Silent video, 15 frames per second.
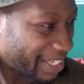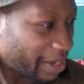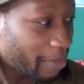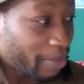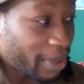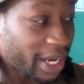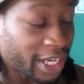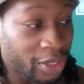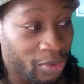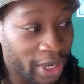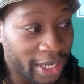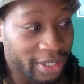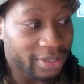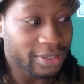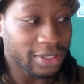But
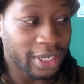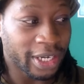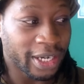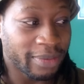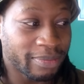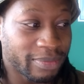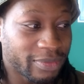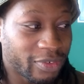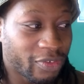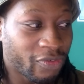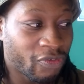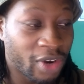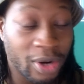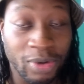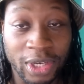anyway,
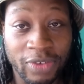very,